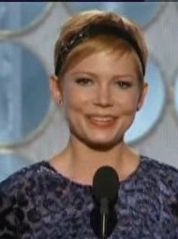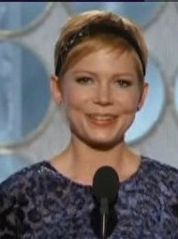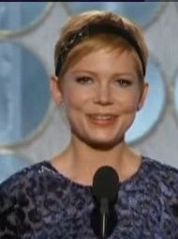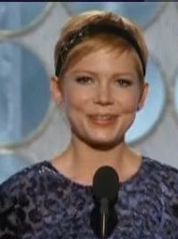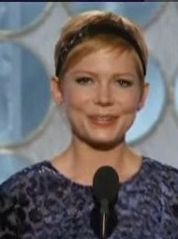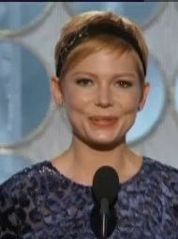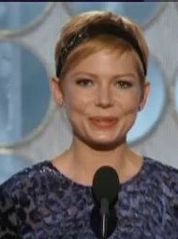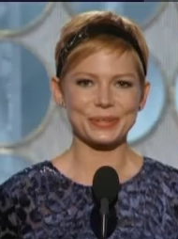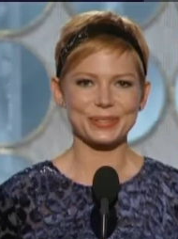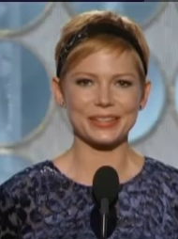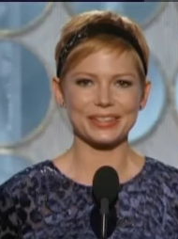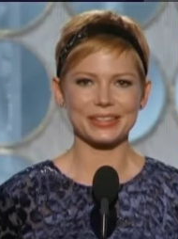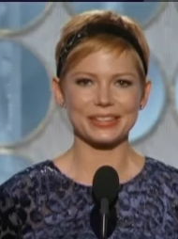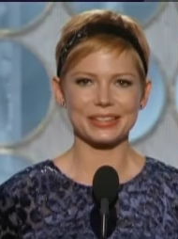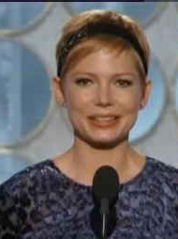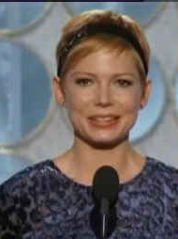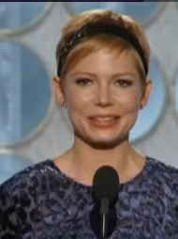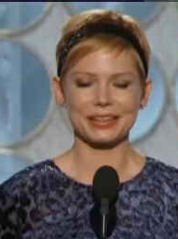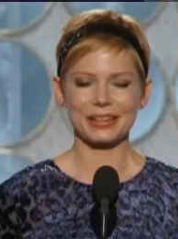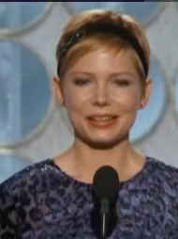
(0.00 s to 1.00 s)

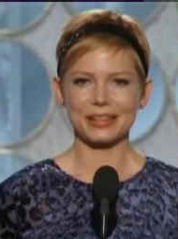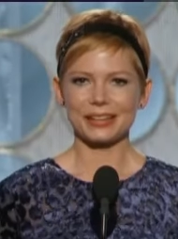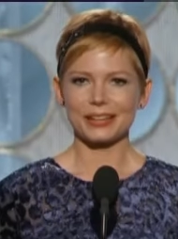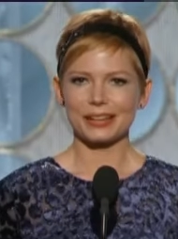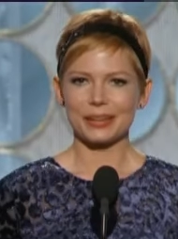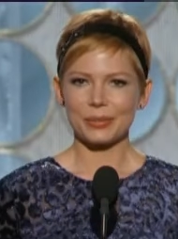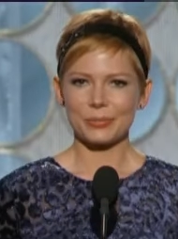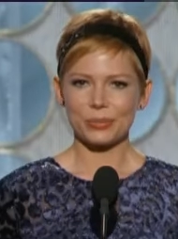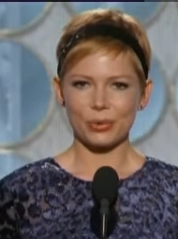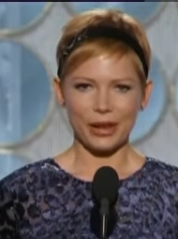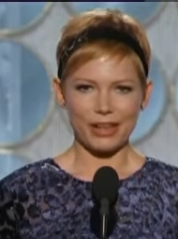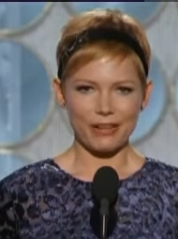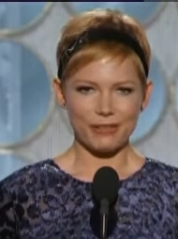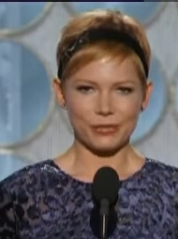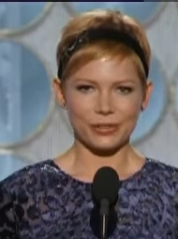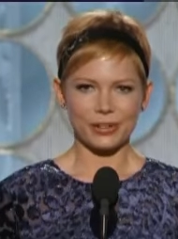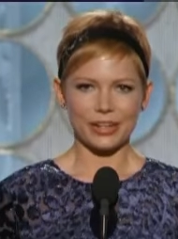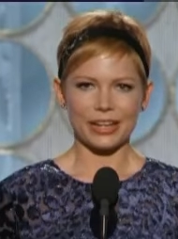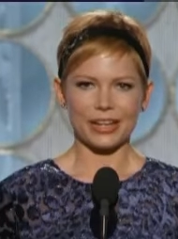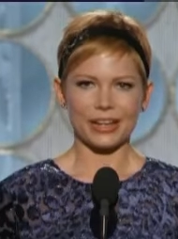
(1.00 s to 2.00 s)
whose
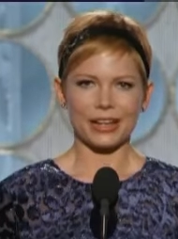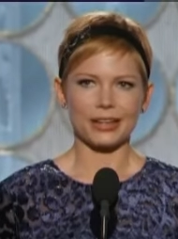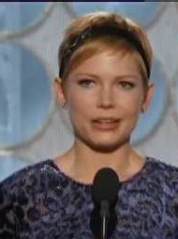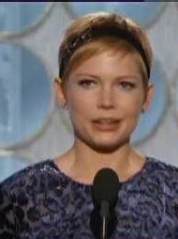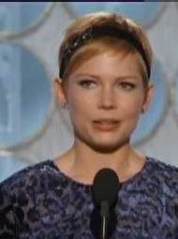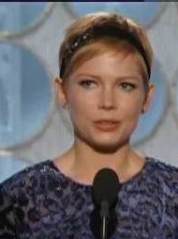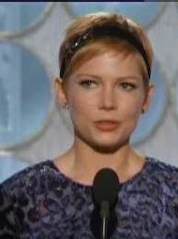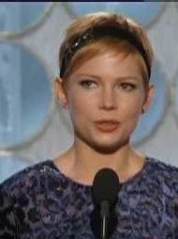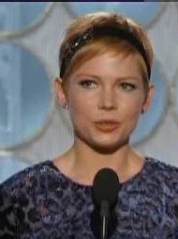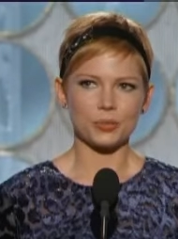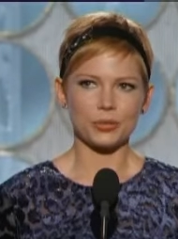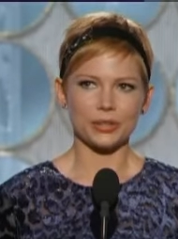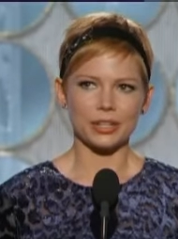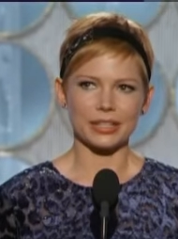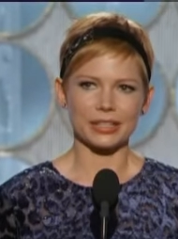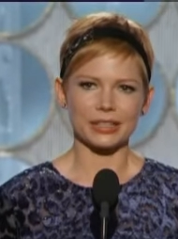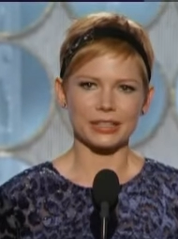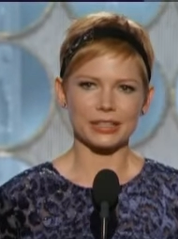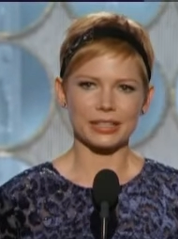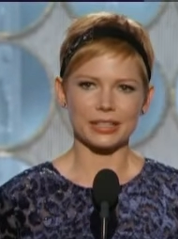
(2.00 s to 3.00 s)
bravery and
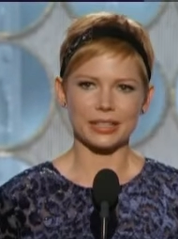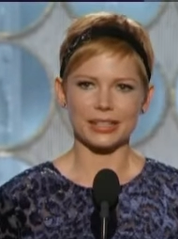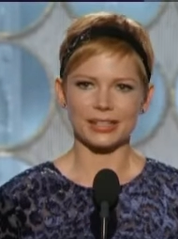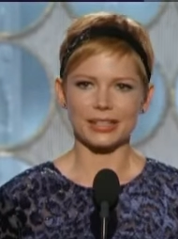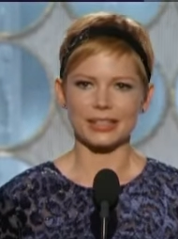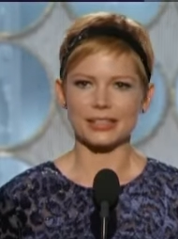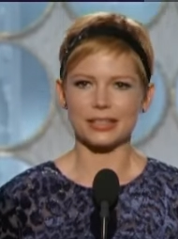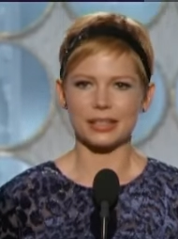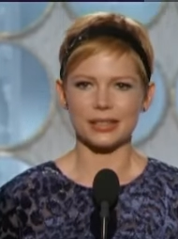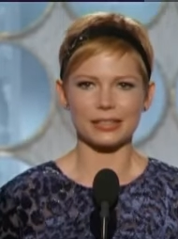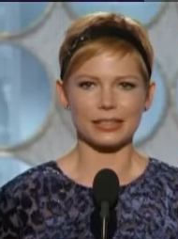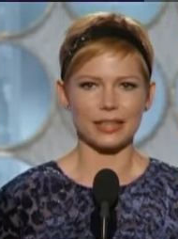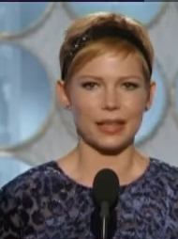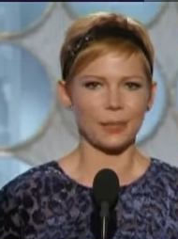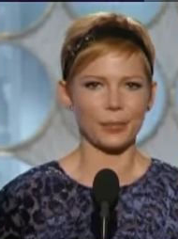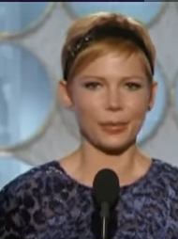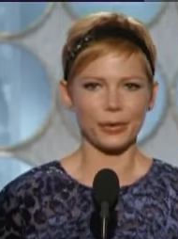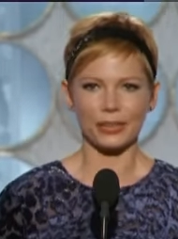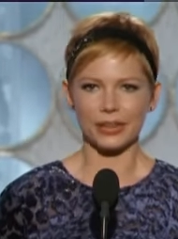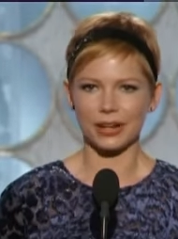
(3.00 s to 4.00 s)
exuberance is the
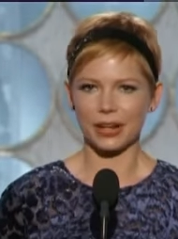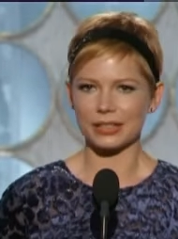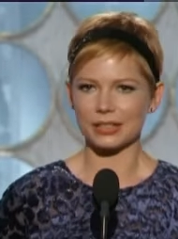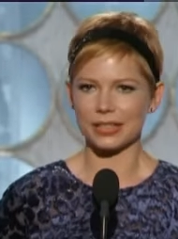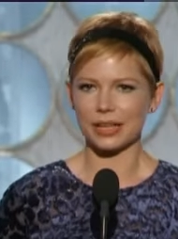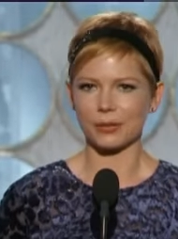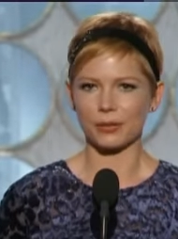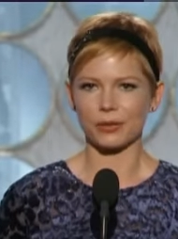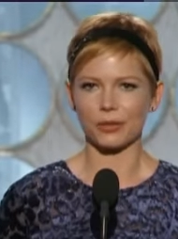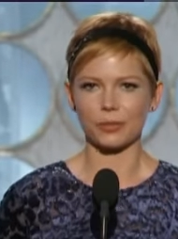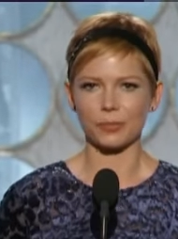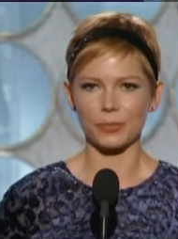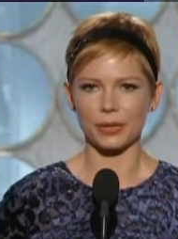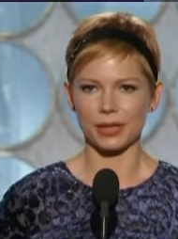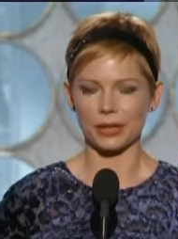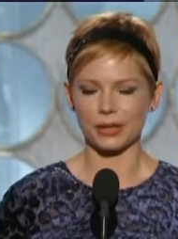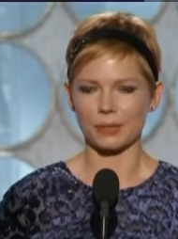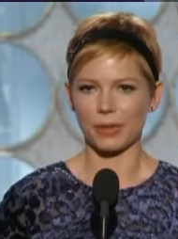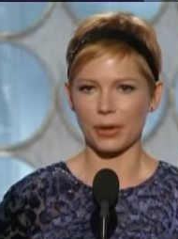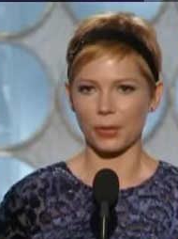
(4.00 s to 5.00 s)
example that I take with
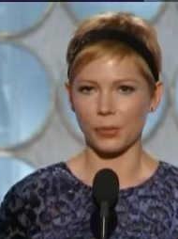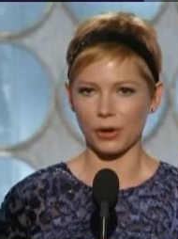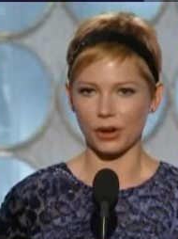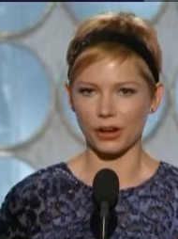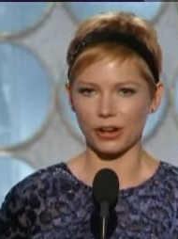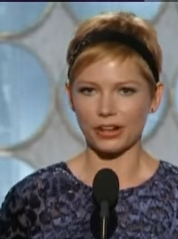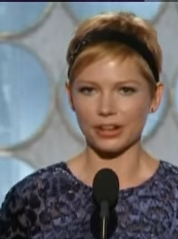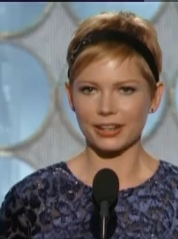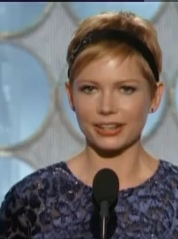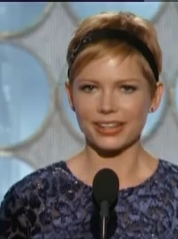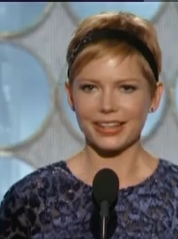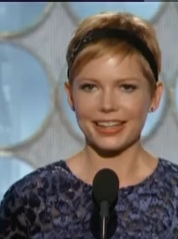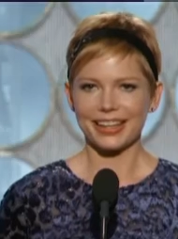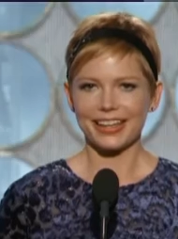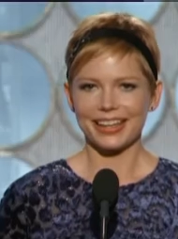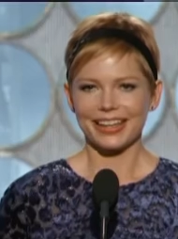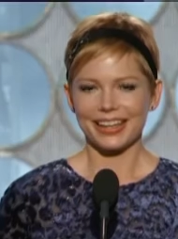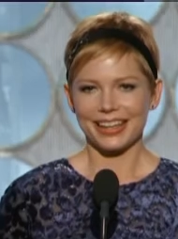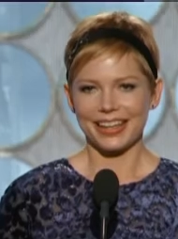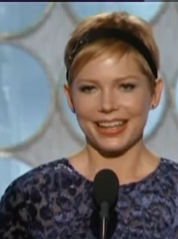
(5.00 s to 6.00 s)
me in my work
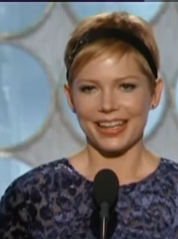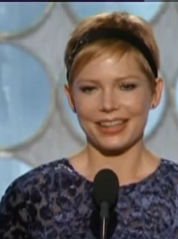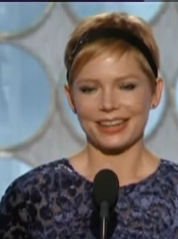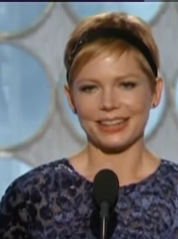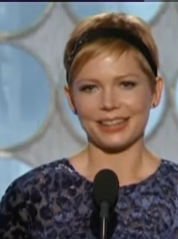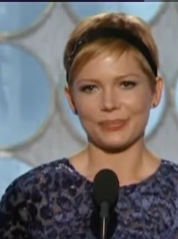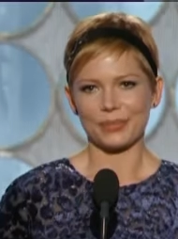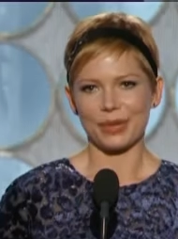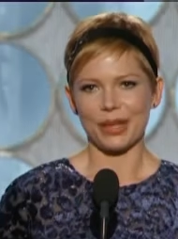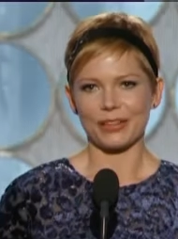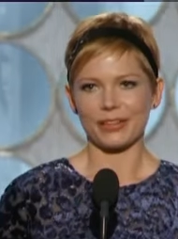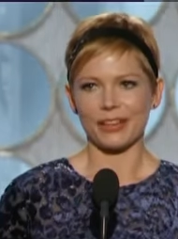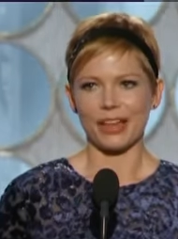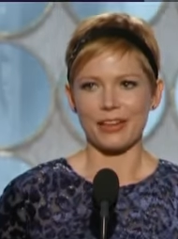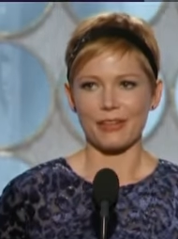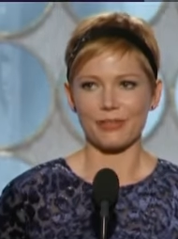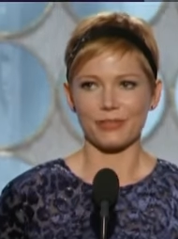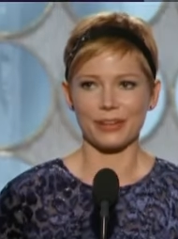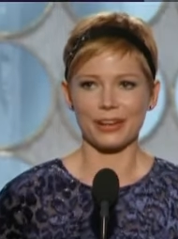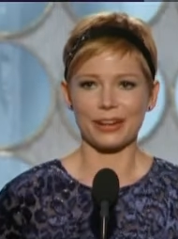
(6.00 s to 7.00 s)
and in my
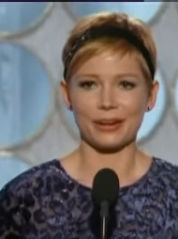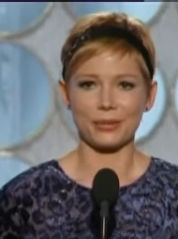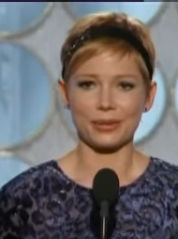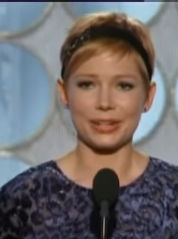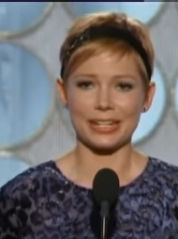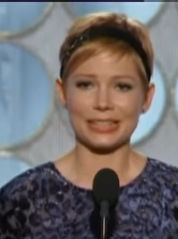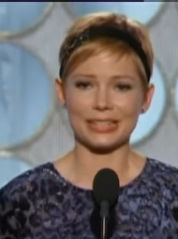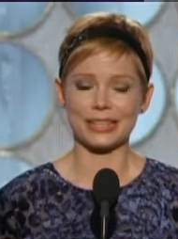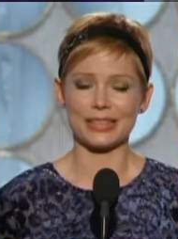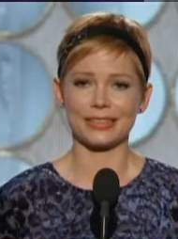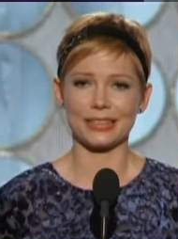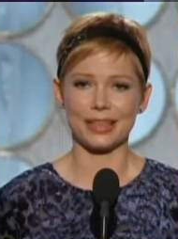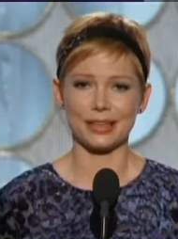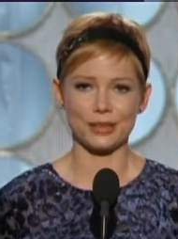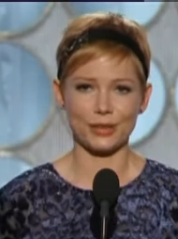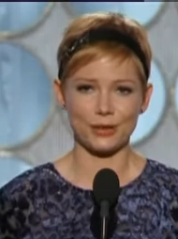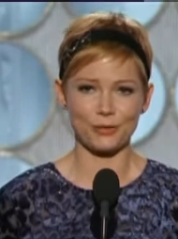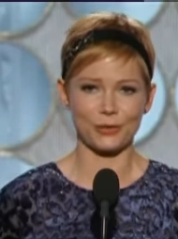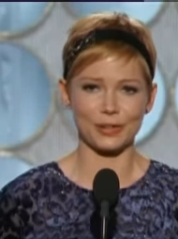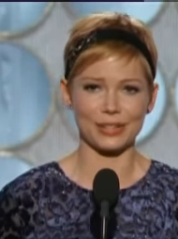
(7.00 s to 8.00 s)
life. And I want to say
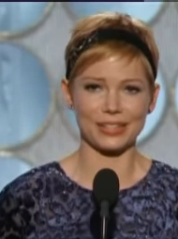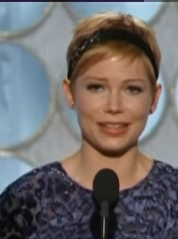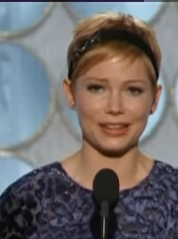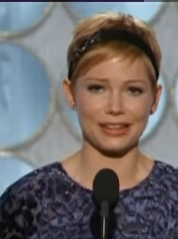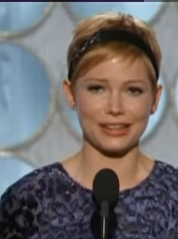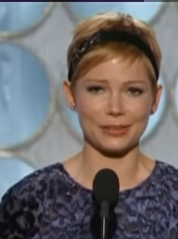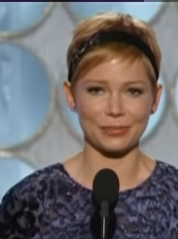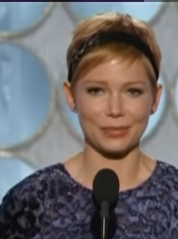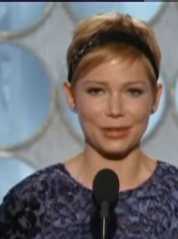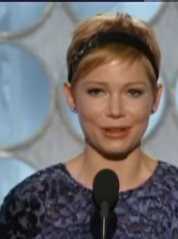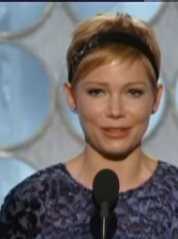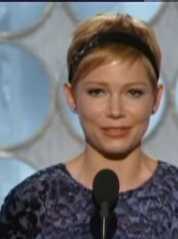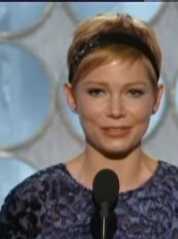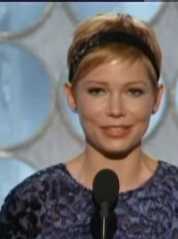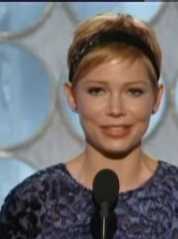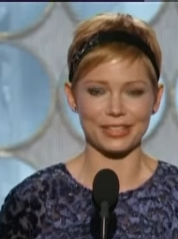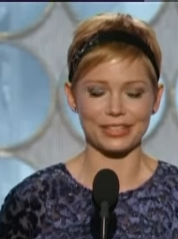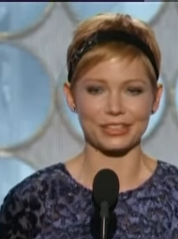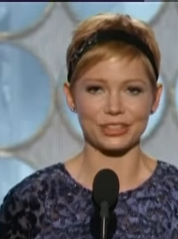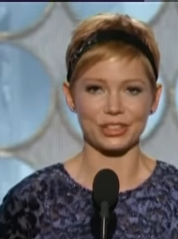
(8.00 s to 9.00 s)
thank you for sending me off
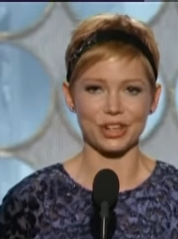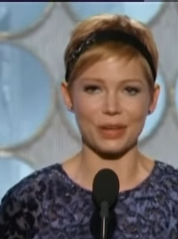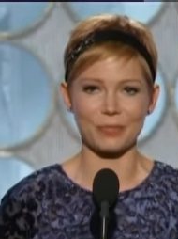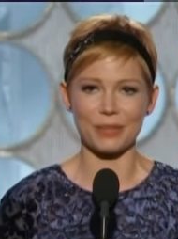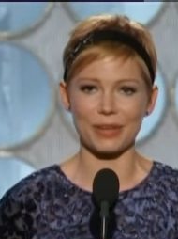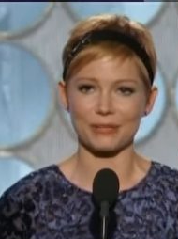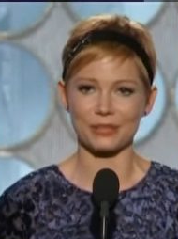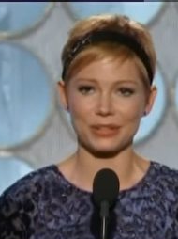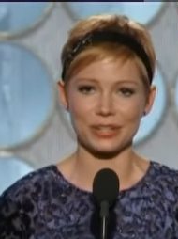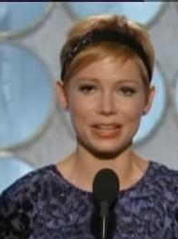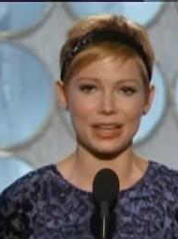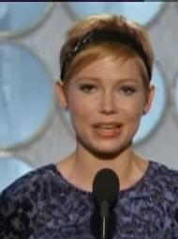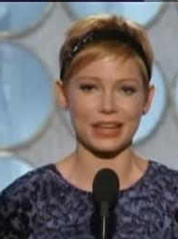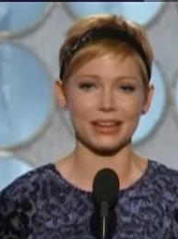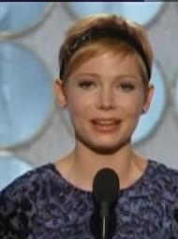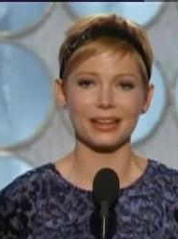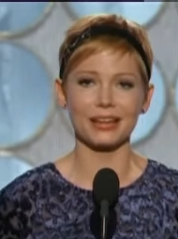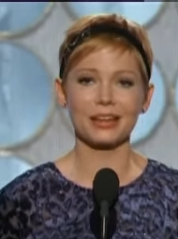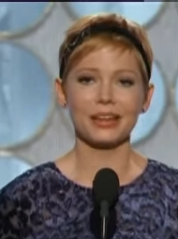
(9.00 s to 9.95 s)
to this job every day